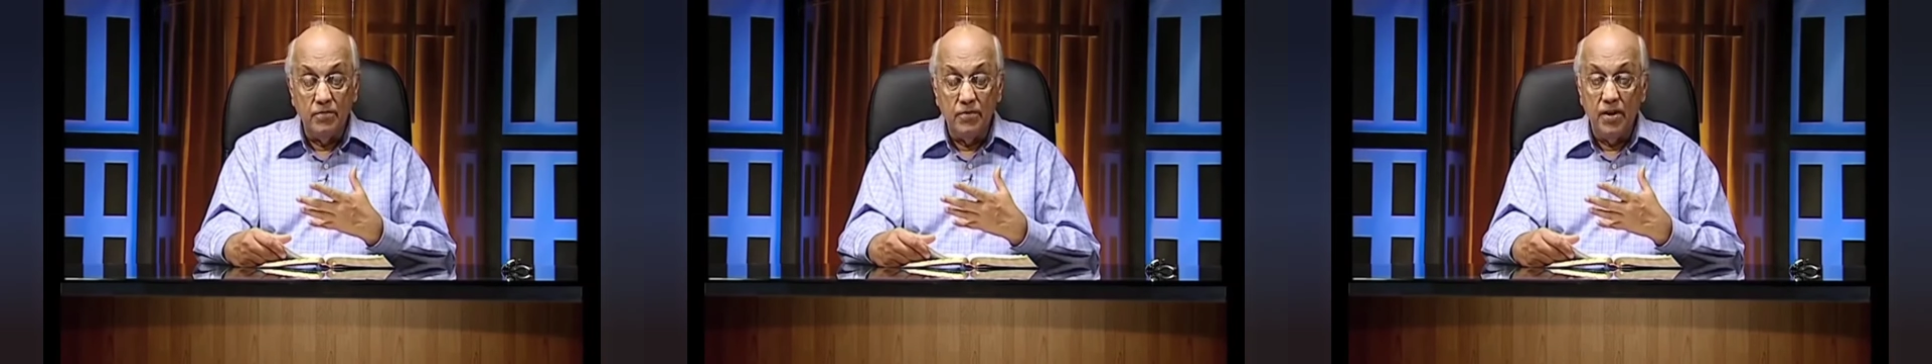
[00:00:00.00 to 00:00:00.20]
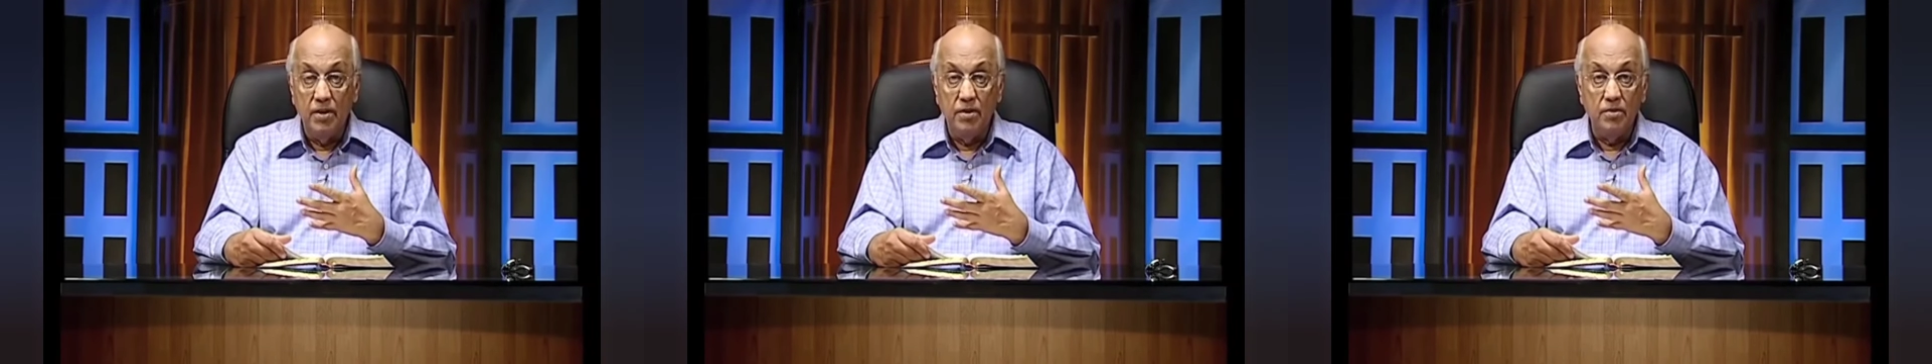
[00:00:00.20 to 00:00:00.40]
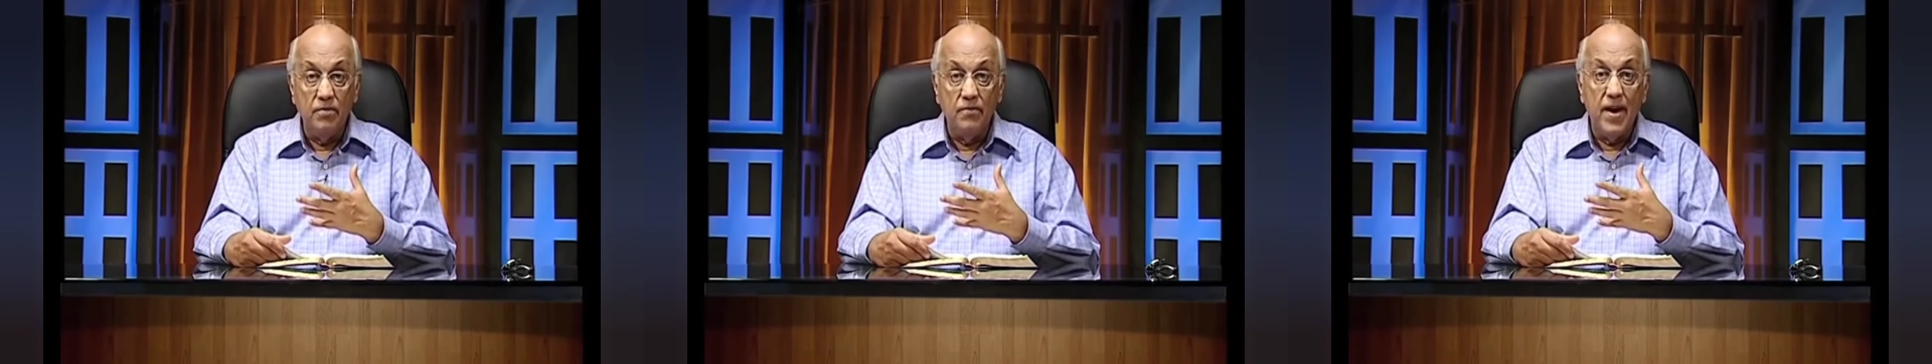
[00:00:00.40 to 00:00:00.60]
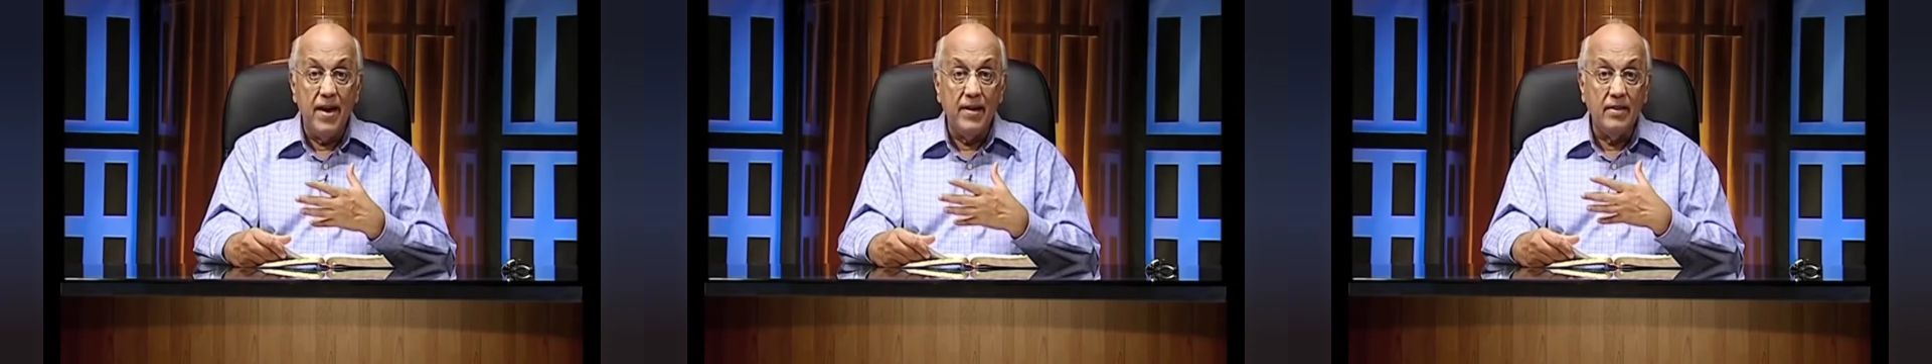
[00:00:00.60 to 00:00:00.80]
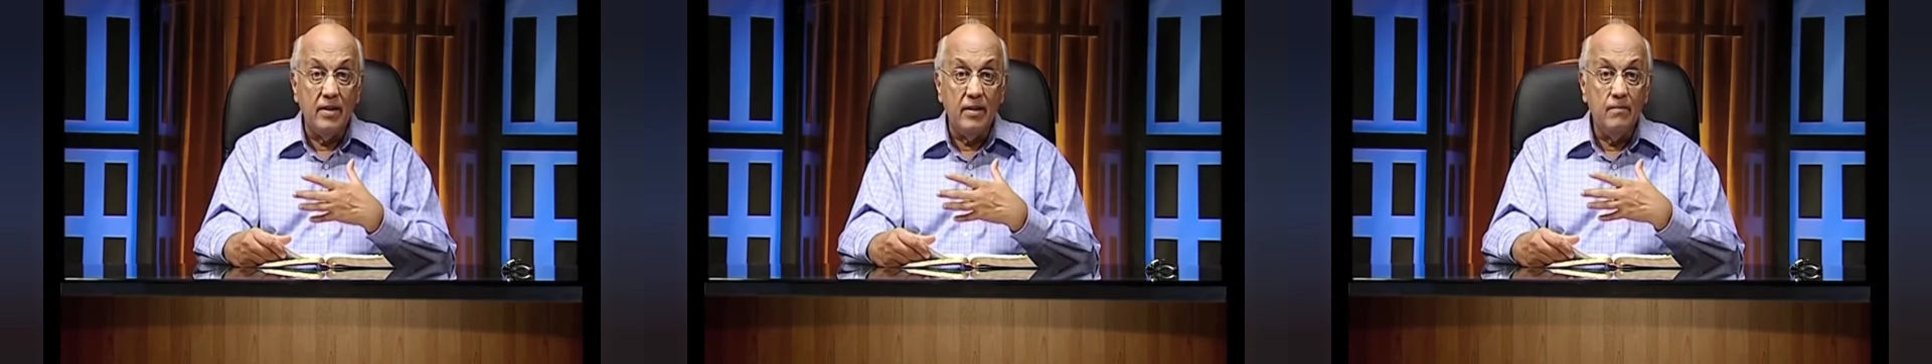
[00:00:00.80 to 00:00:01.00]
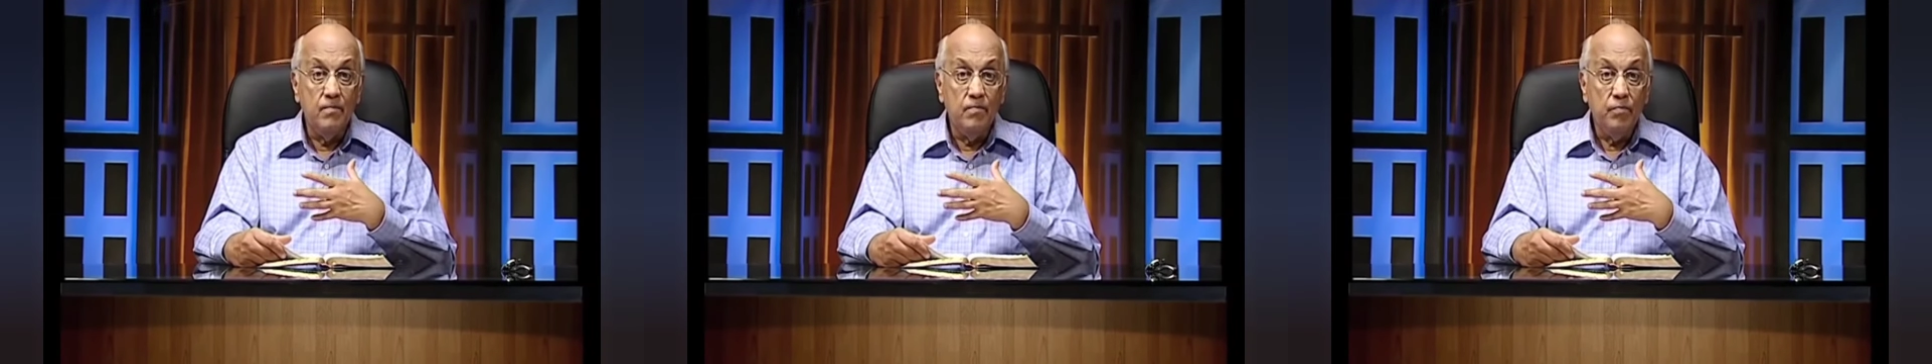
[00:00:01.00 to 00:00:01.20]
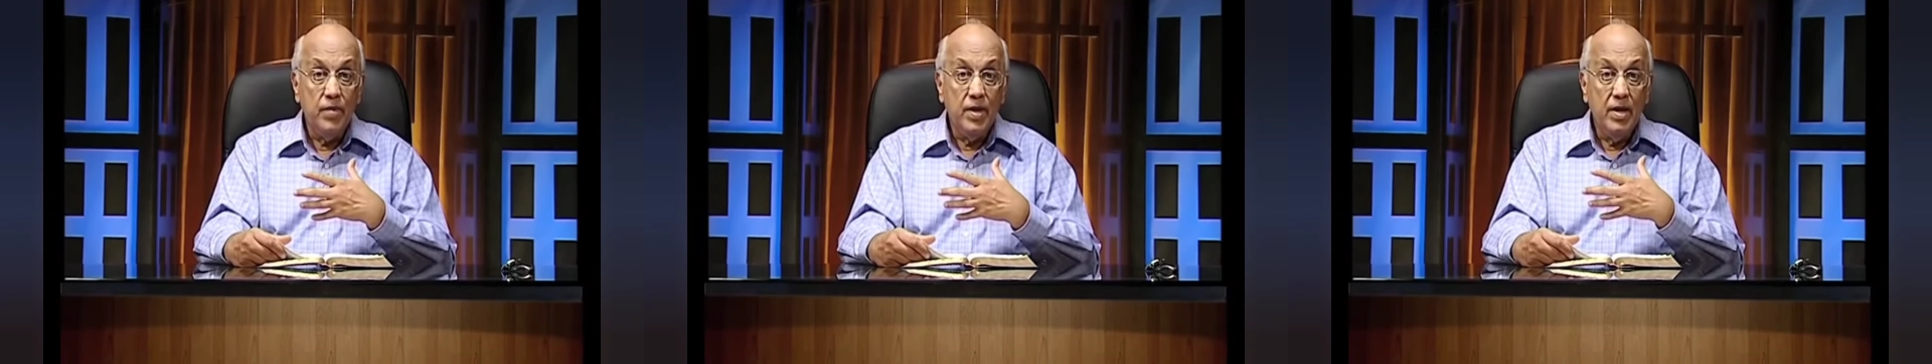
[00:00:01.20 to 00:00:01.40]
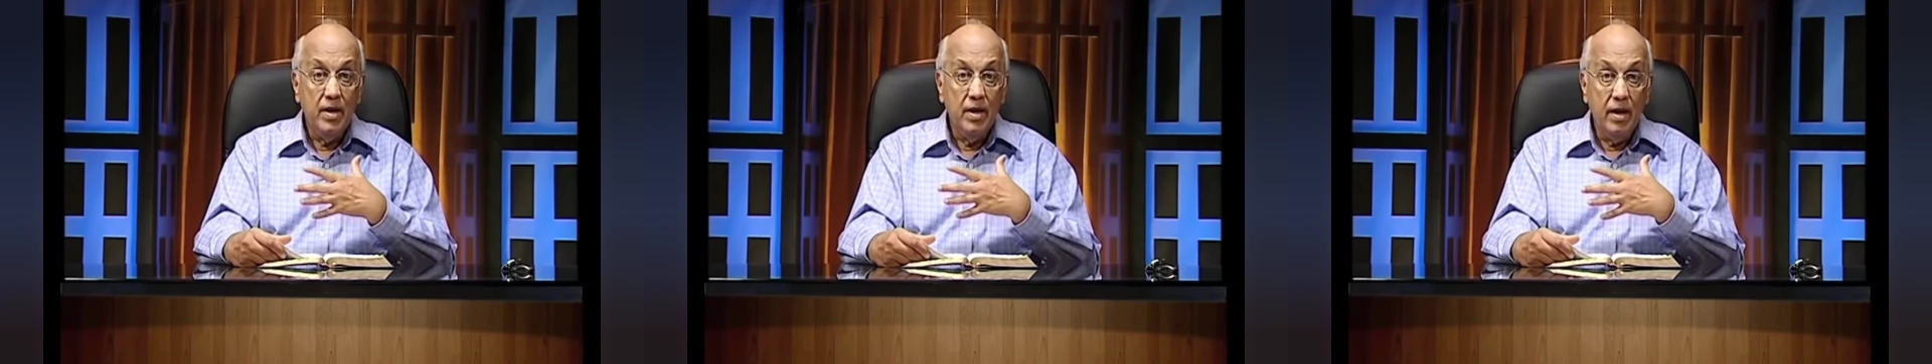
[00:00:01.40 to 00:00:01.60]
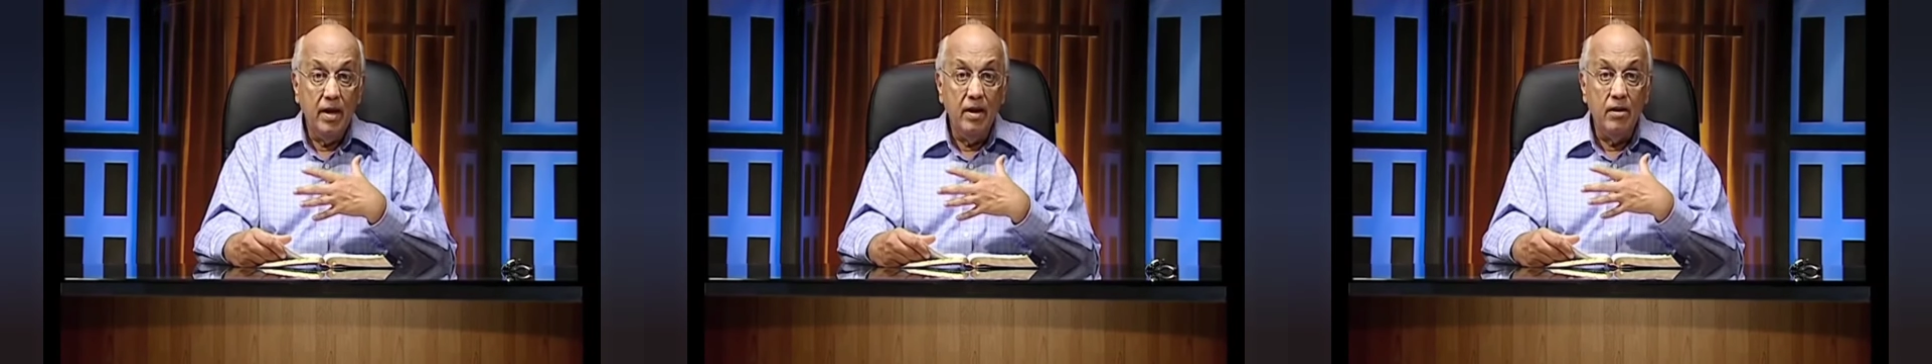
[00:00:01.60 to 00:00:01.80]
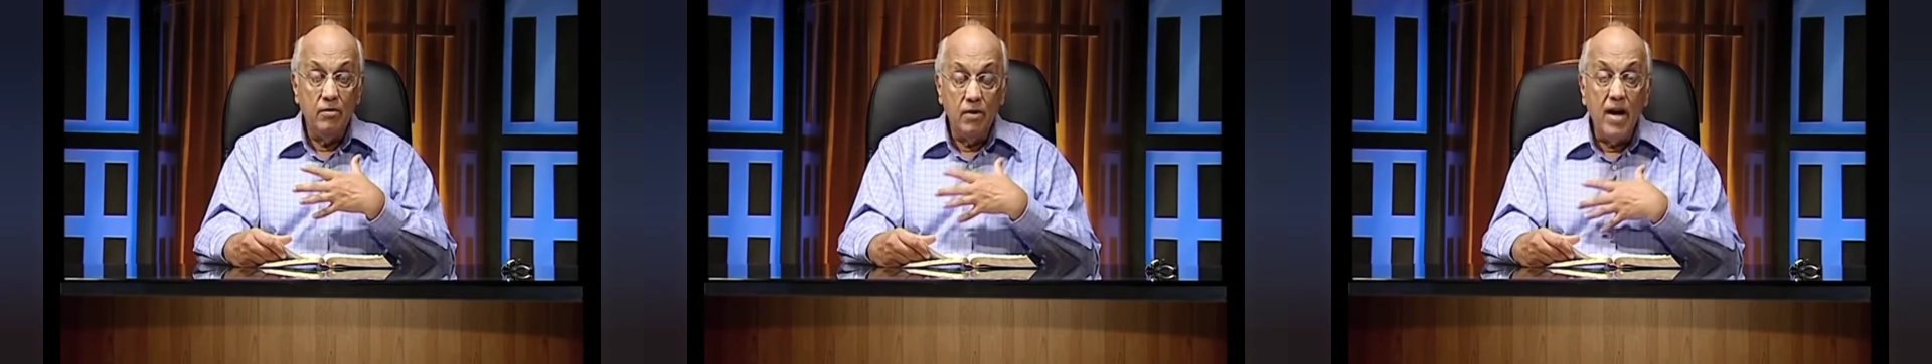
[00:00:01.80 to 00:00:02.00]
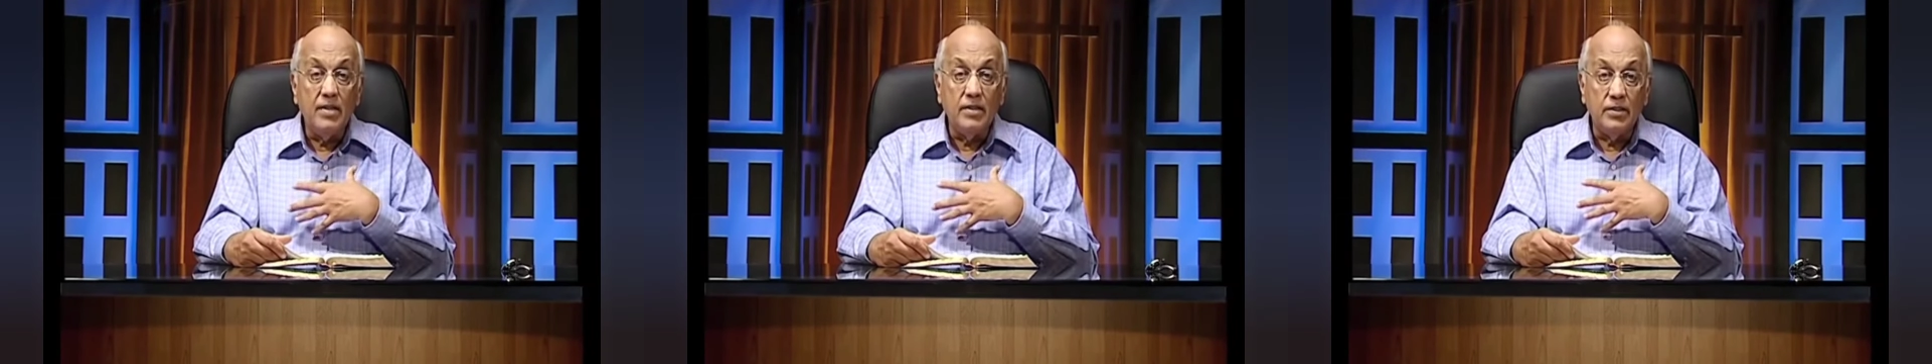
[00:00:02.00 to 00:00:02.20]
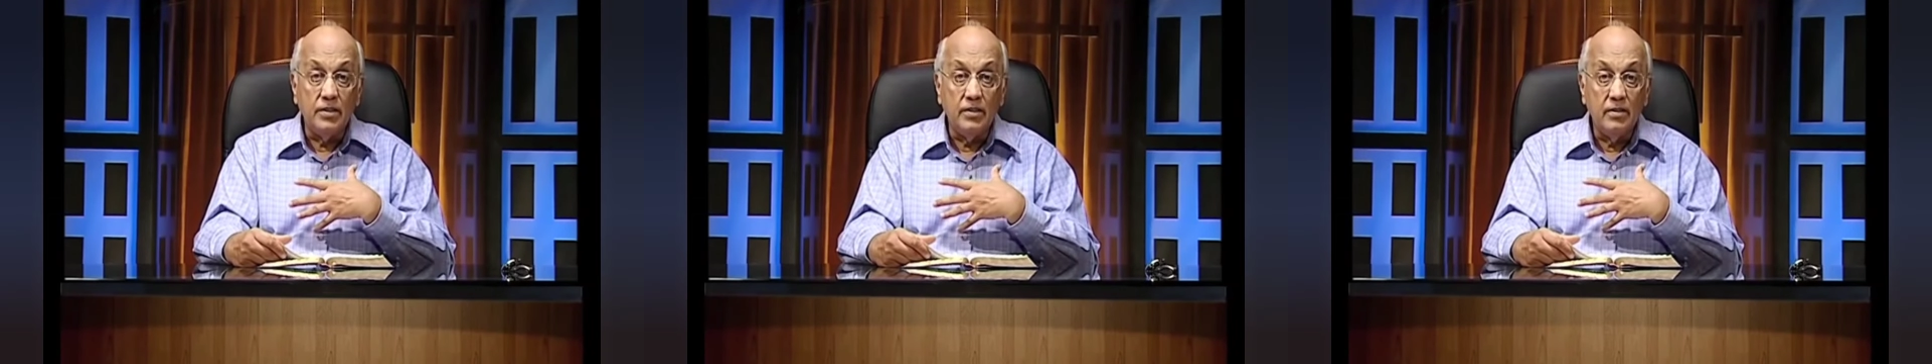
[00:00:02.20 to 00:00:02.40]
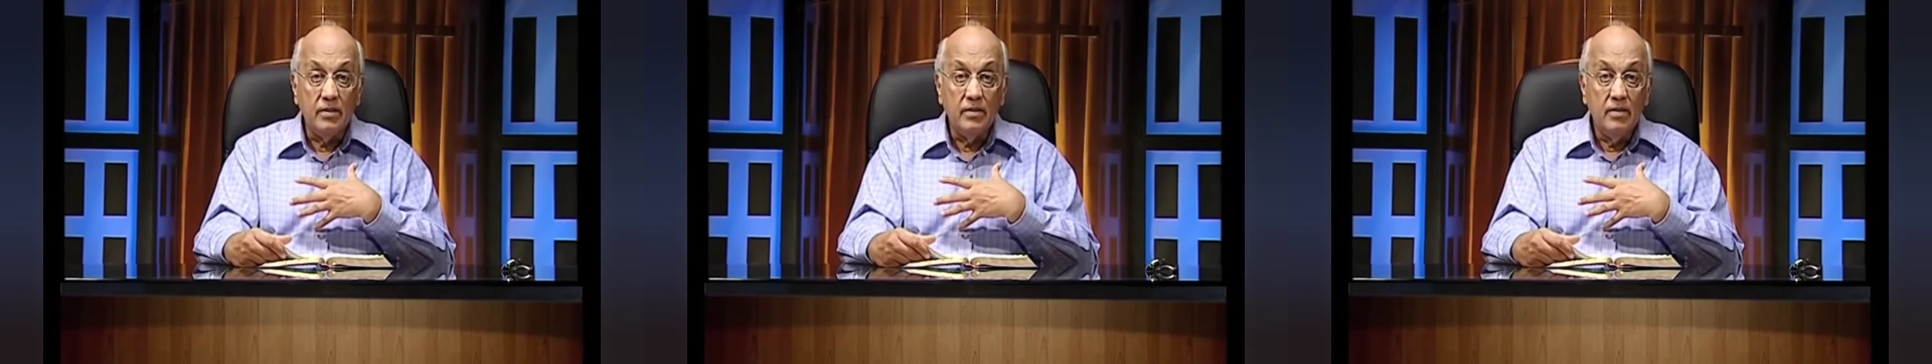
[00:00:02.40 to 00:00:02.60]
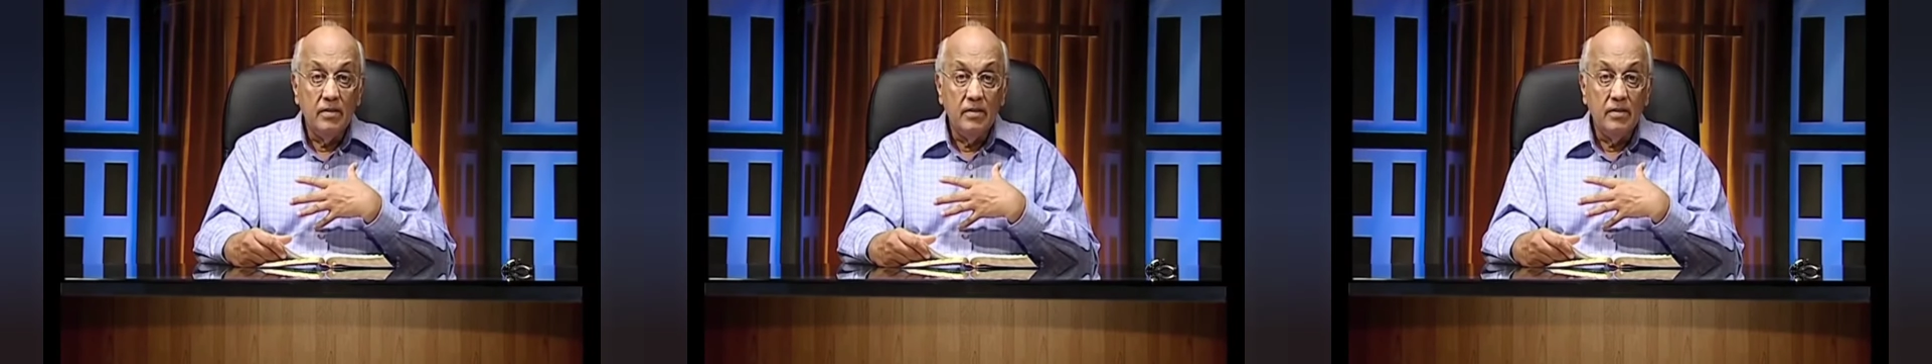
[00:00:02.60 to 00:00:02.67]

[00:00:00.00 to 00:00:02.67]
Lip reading: referring to the fact that in Christ,